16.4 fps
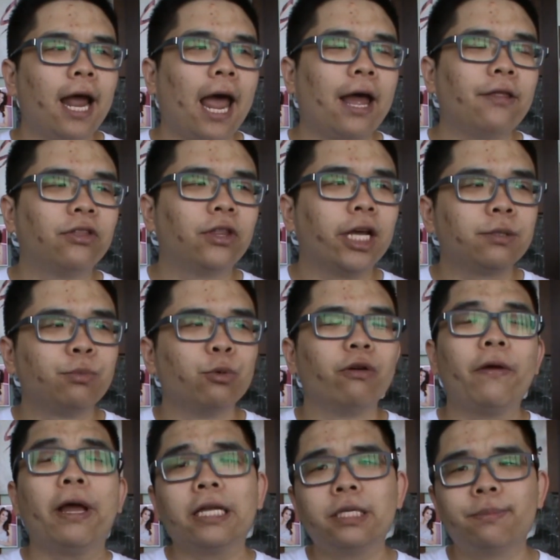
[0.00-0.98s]
and this
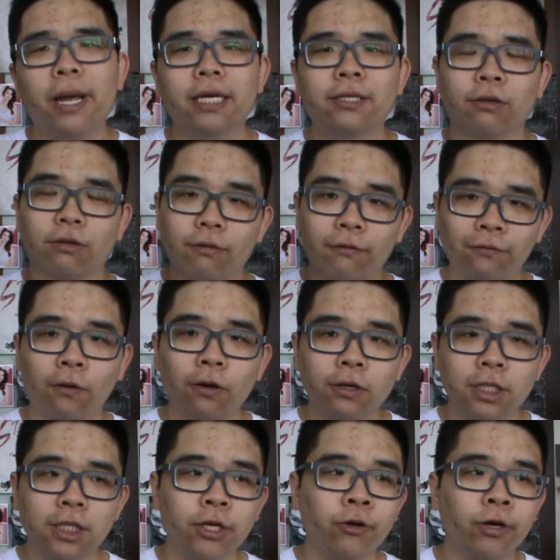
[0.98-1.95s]
movie is based on the
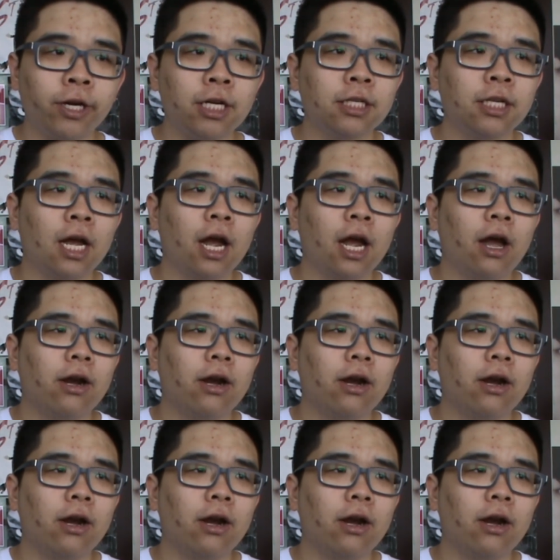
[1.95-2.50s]
first series,